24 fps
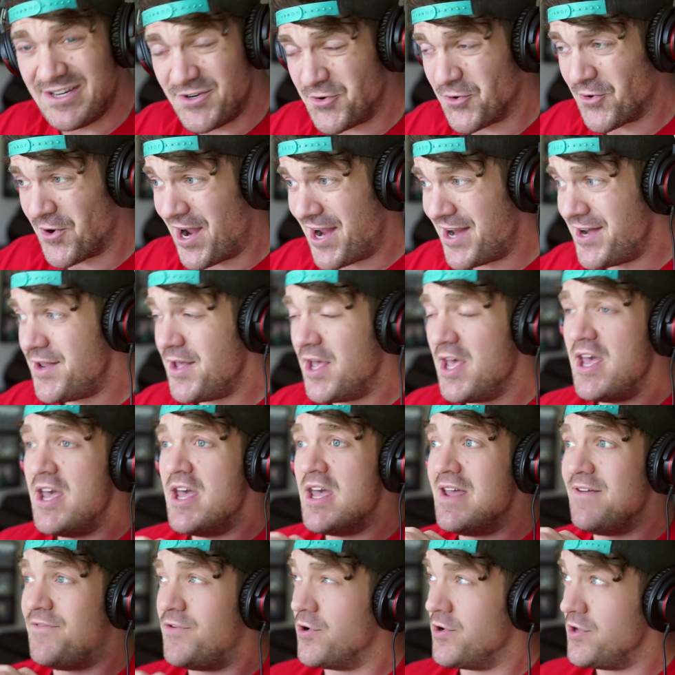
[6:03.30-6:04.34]
grind,
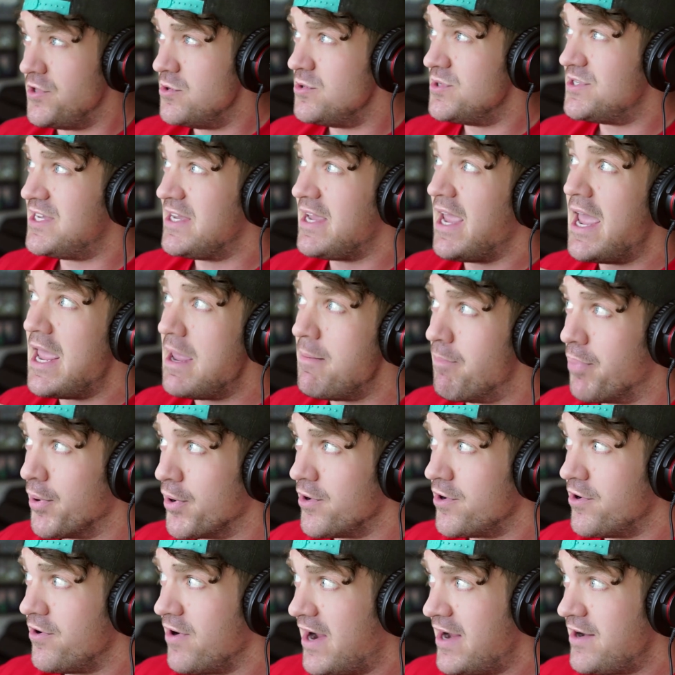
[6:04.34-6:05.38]
if you're using a burr
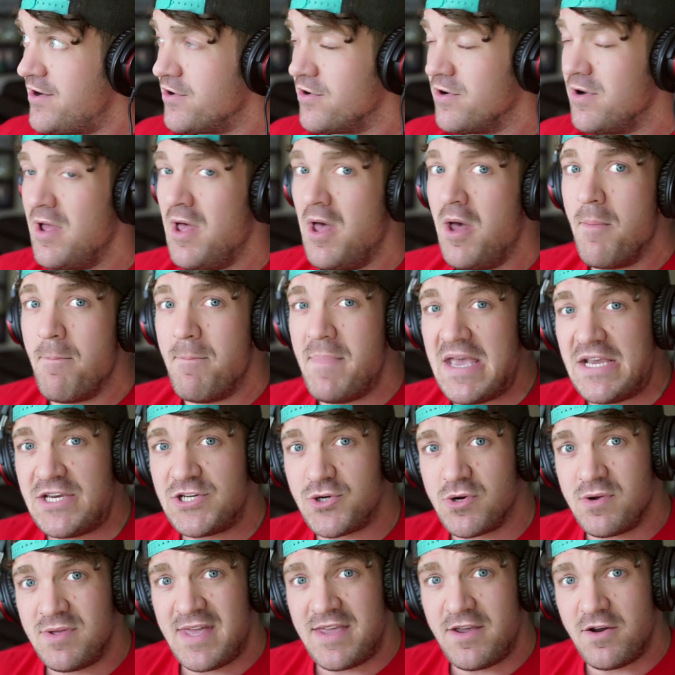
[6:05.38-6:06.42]
grinder, make
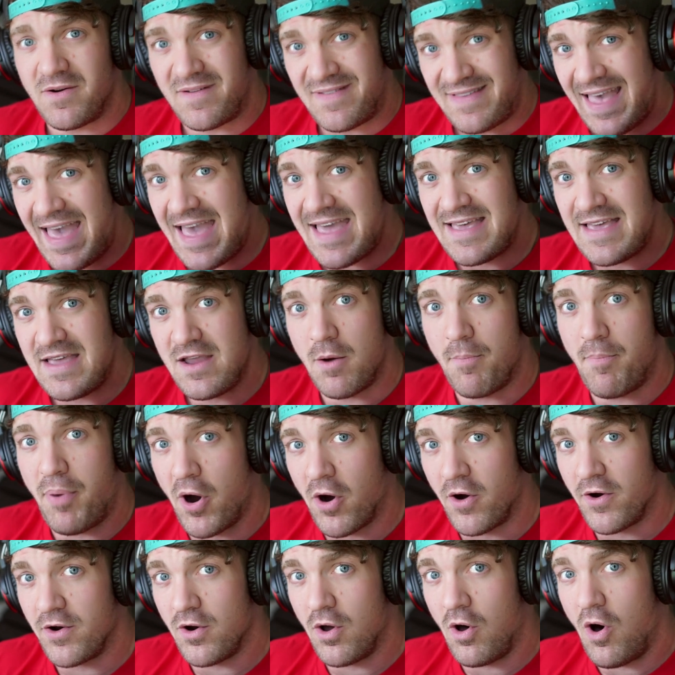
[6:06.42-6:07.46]
sure that you're taking
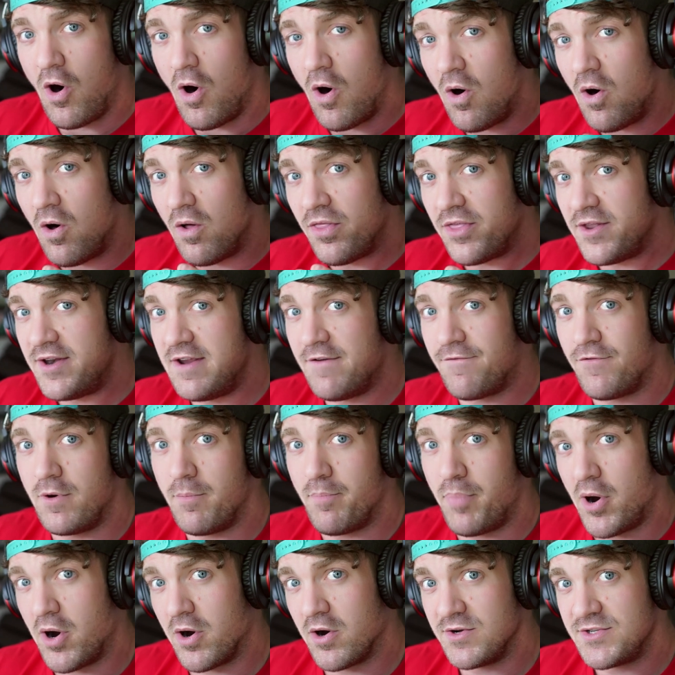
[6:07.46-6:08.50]
apart all the different
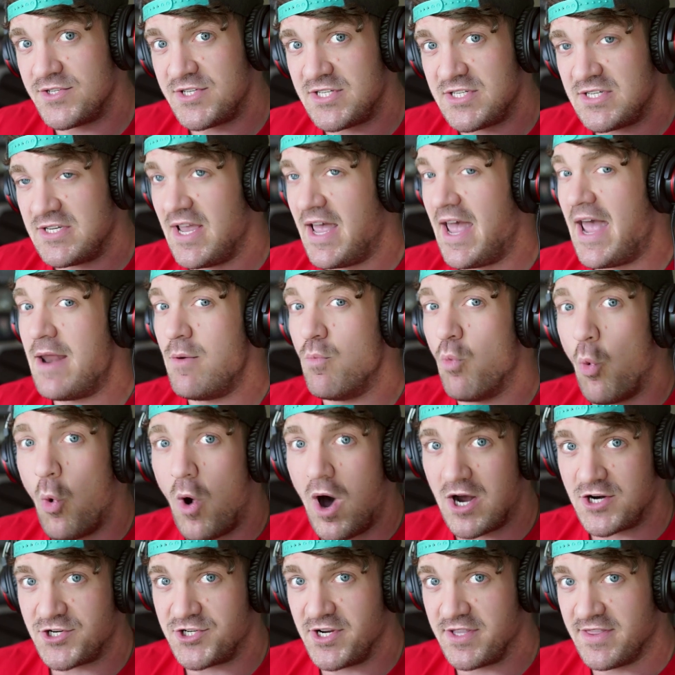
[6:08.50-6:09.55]
parts and
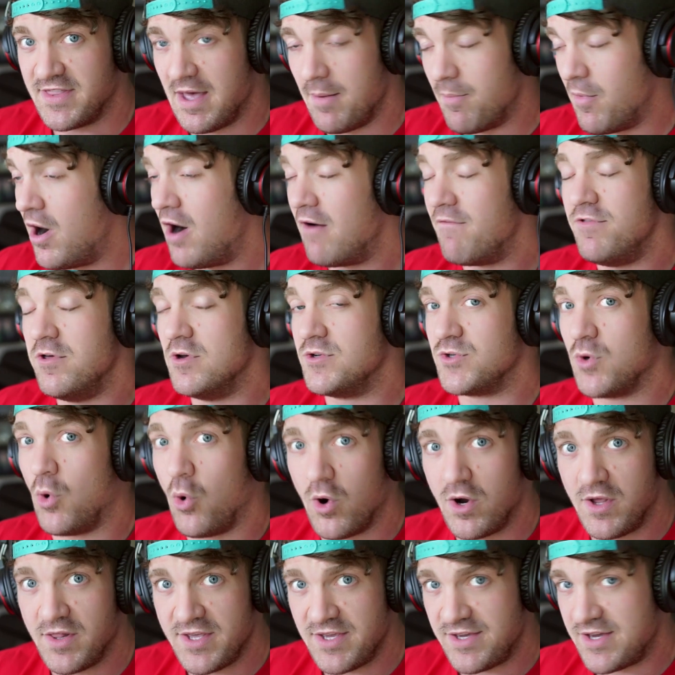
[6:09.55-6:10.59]
washing them of those
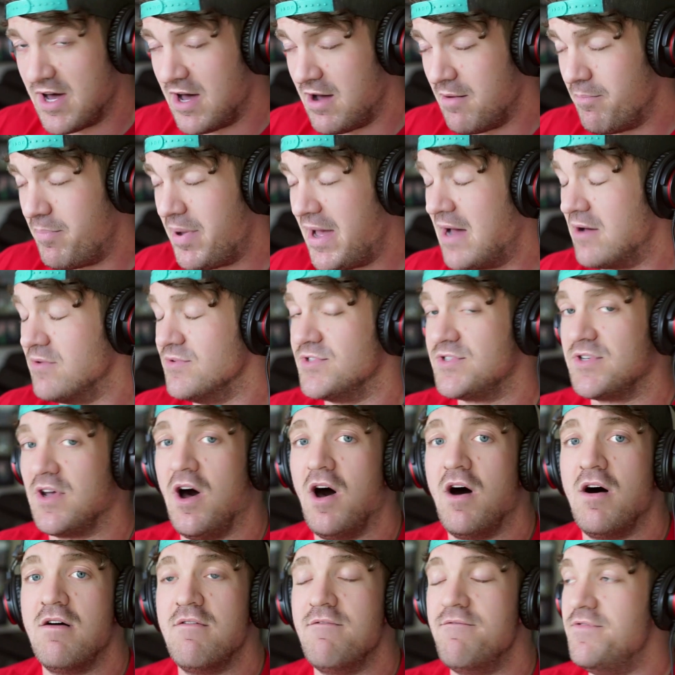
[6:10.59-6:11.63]
oily compounds,
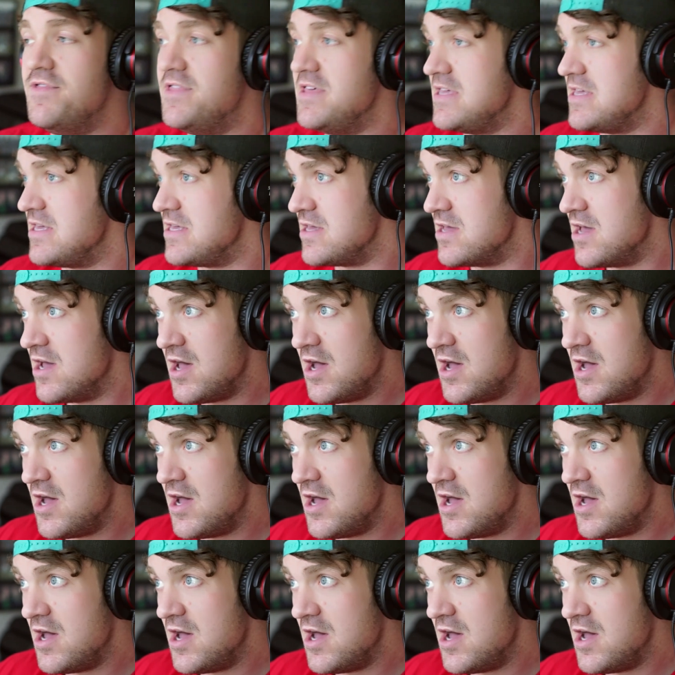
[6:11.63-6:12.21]
of the